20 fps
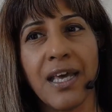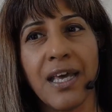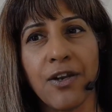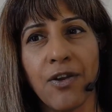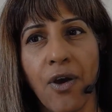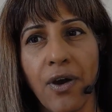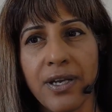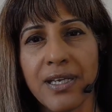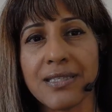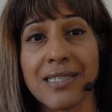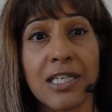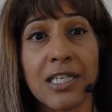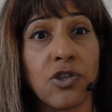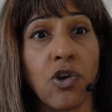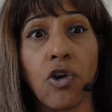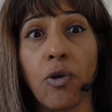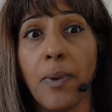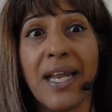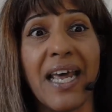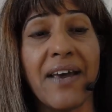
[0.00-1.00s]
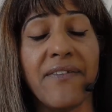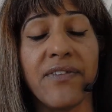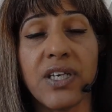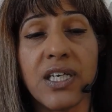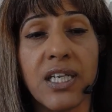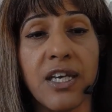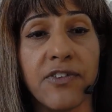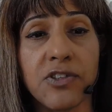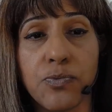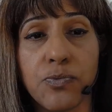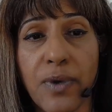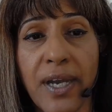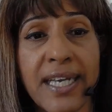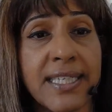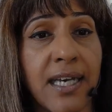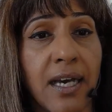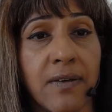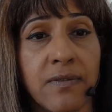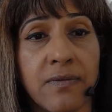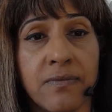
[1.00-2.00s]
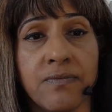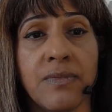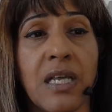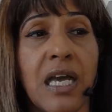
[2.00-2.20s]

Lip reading: and honest, I talk about having a nervous breakdown,